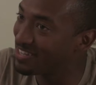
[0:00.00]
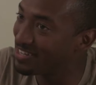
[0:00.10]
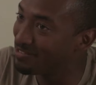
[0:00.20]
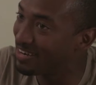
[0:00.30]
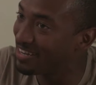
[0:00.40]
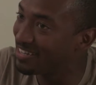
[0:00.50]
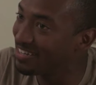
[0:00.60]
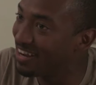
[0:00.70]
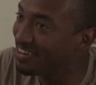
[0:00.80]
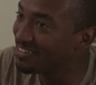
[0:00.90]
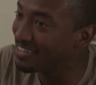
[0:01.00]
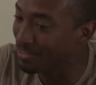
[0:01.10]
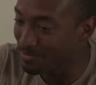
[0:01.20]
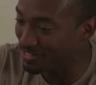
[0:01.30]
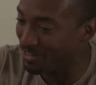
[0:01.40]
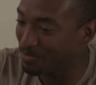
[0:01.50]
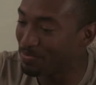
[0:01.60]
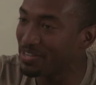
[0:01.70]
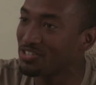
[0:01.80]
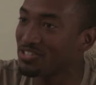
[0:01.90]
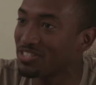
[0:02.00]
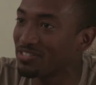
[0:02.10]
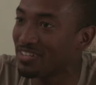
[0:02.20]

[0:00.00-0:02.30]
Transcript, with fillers: anyway, you know? If you saw the pictures.